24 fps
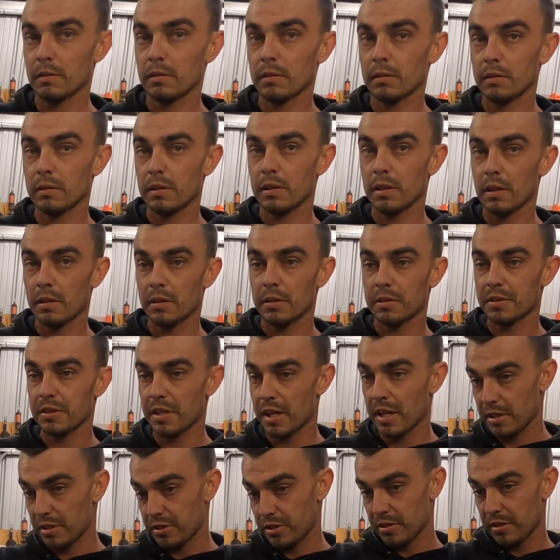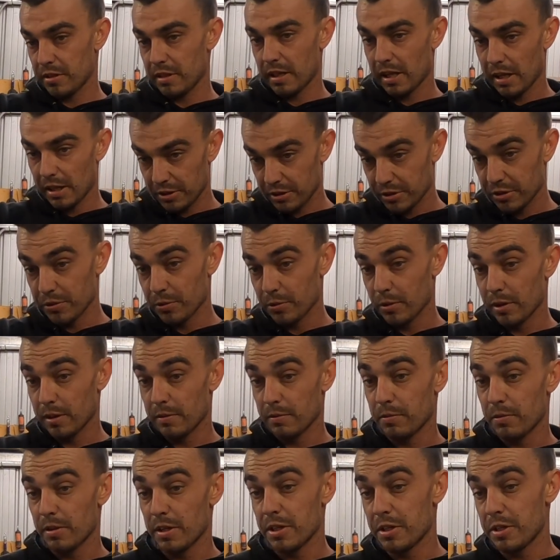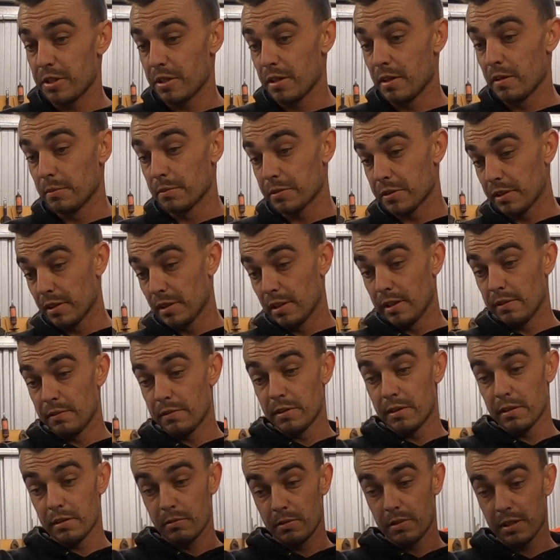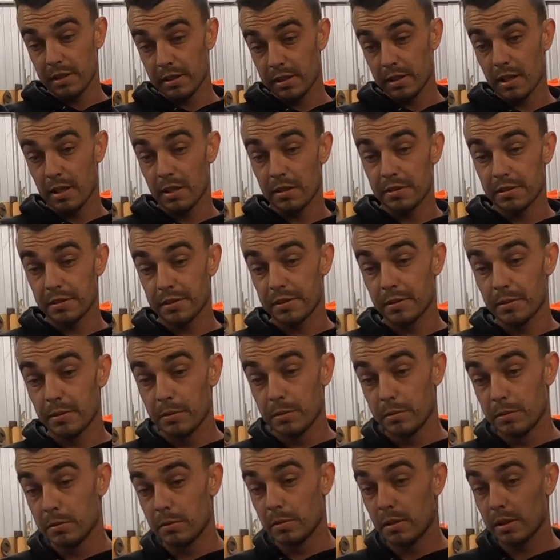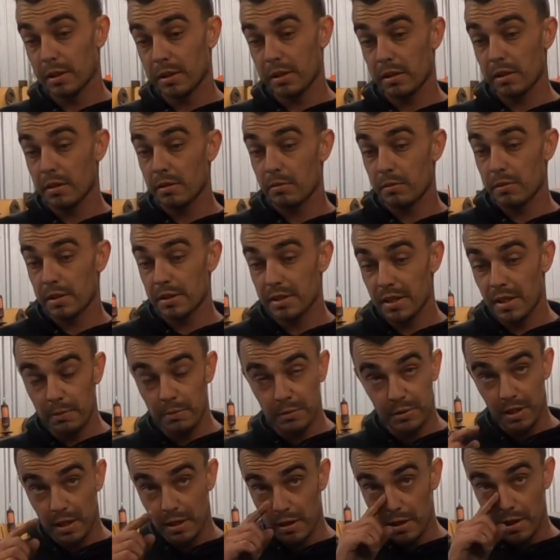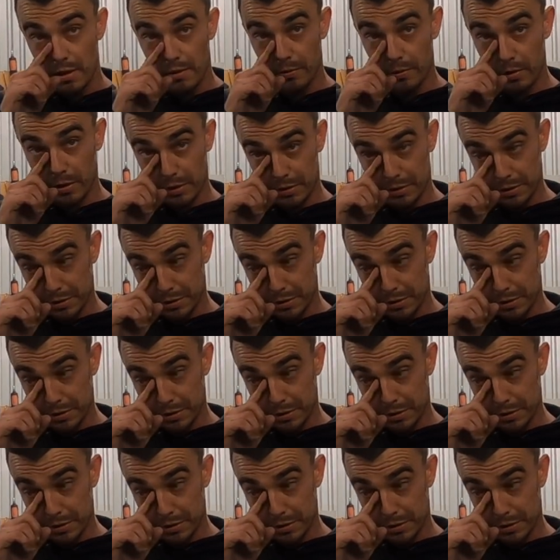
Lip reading: Yeah, because the hatch is already fresh, and I'm just going to leave the rear guards till I get the rear tubs done after each